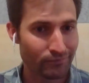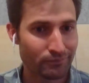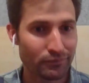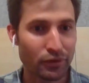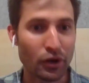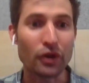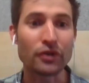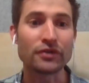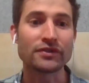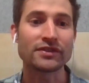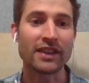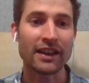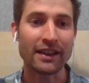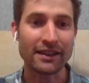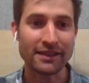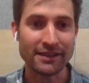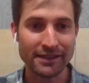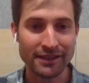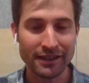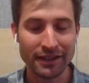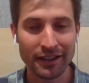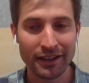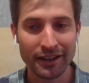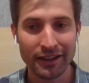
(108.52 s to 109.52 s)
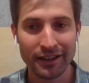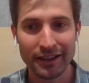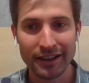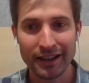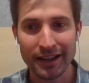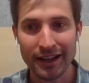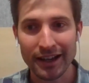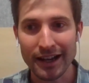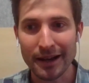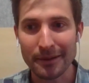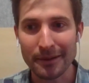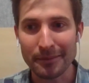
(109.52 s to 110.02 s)
process.
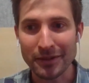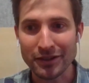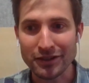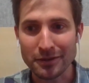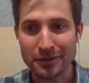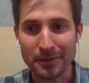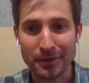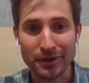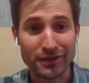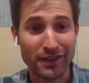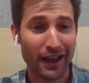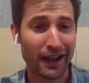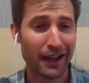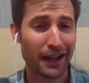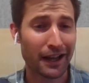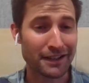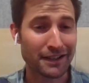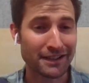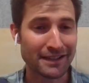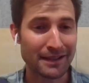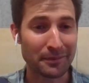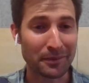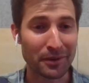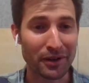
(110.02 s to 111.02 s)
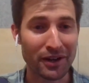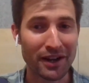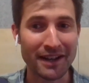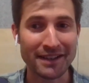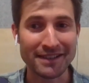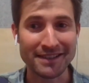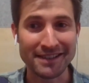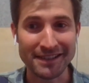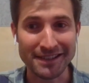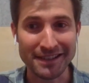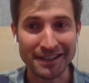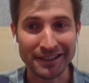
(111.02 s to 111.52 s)
I suppose that kind of
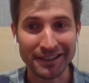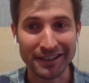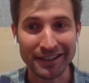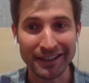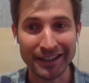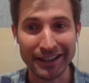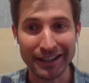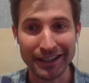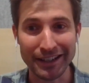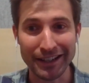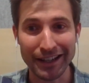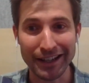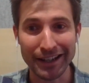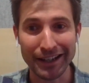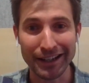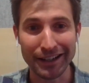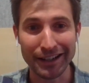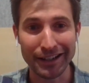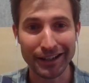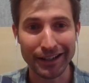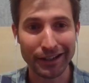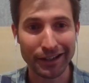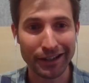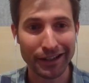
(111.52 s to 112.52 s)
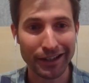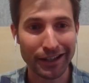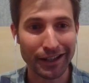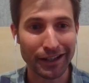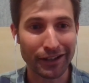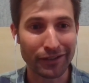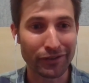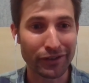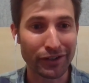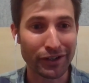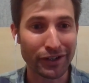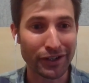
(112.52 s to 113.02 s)
summarizes it in
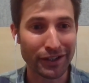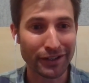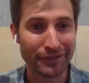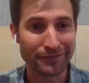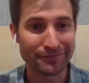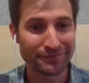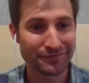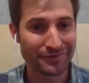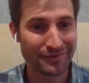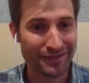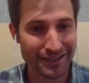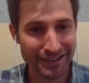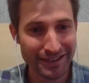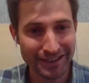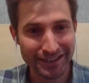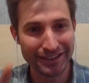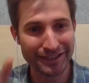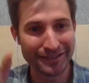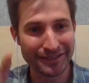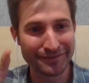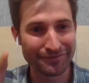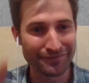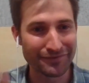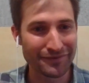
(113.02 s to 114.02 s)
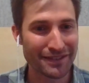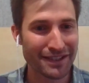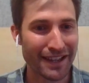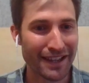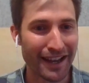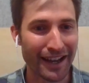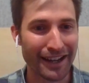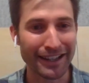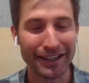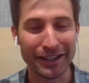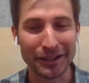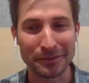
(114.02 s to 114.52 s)
a very
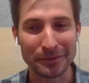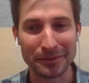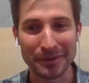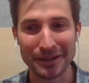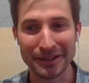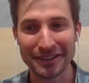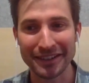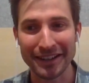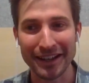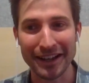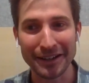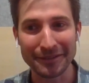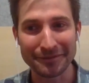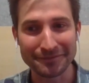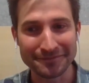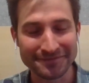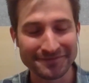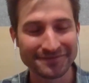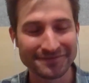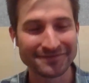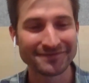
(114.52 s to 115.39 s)
tiny little bit of time.